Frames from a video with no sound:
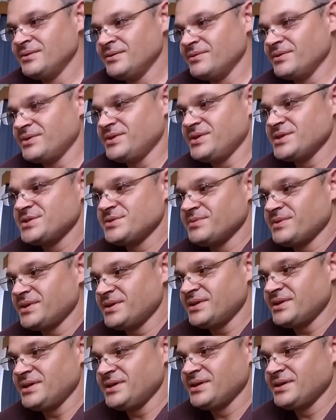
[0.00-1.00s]
With this
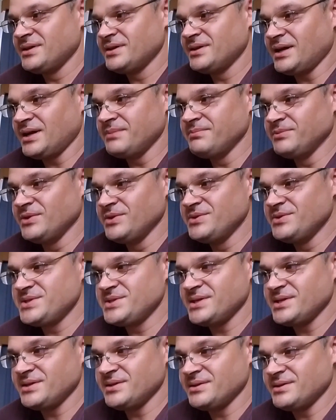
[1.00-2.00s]
one, I'm
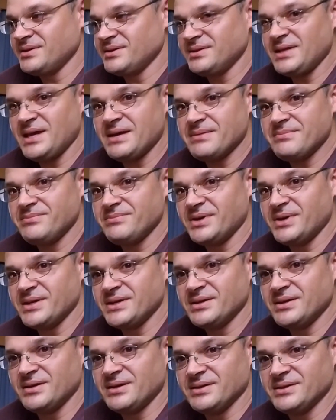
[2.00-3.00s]
losing that
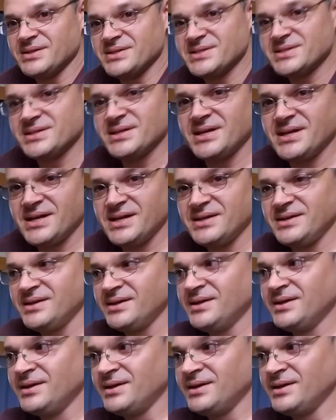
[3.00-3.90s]
button on the side,